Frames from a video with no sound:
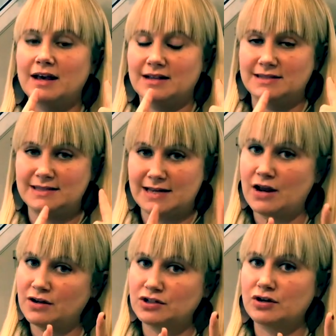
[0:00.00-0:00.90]
and
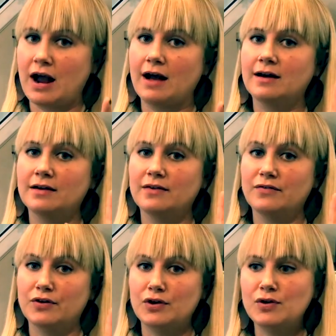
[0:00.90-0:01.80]
stay on track
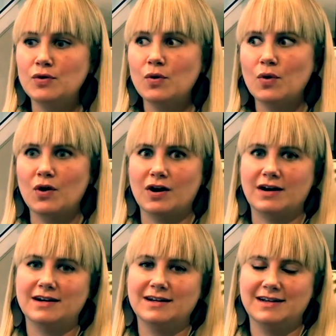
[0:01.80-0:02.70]
for
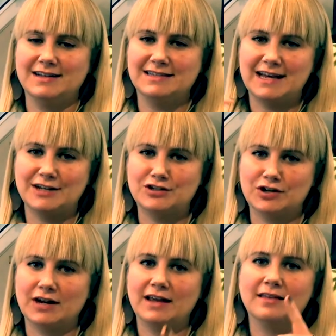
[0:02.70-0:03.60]
your debt
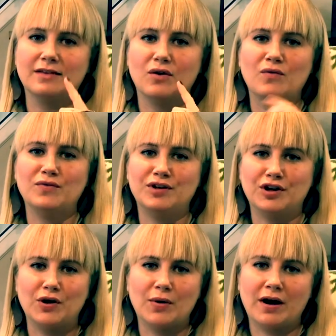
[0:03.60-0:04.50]
journey that hopefully
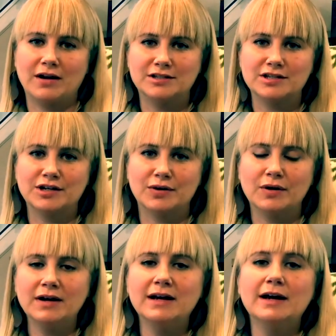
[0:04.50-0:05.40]
you're going on too.
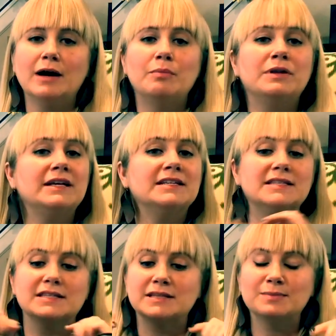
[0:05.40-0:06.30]

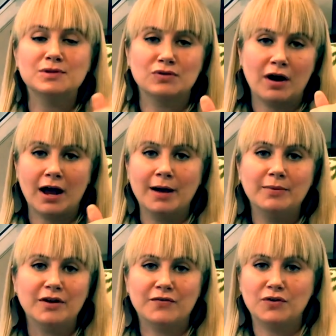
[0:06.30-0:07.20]
Please
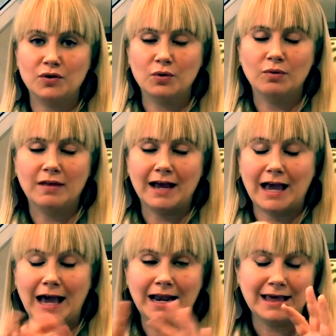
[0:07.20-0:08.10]
subscribe if you like
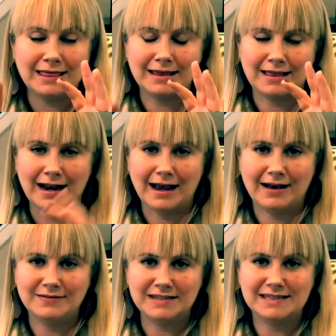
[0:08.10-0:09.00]
anything that I
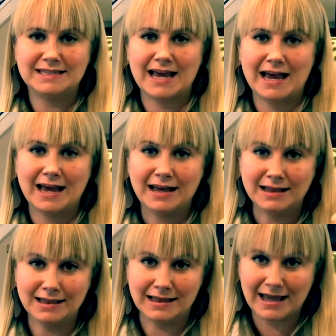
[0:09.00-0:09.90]
have to
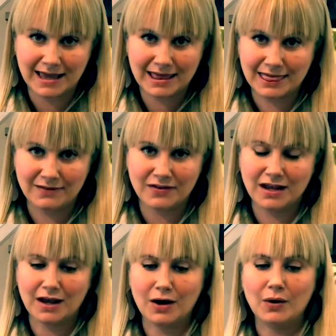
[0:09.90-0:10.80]
say, like the
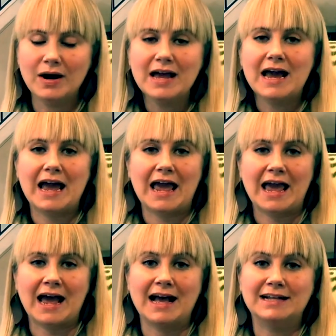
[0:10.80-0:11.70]
video,
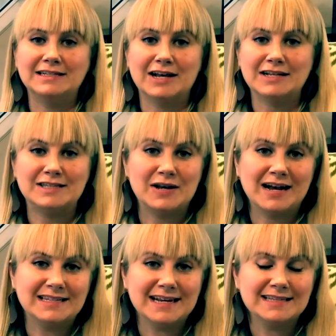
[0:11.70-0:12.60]
and I'll see you
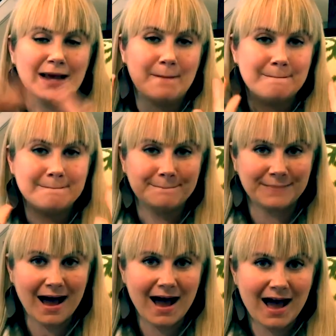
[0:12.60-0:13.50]
guys next time.
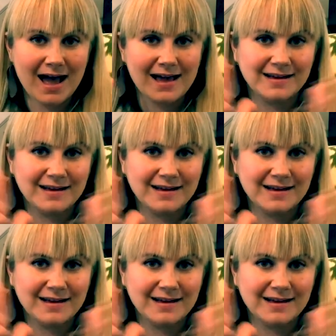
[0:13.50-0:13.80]
Bye.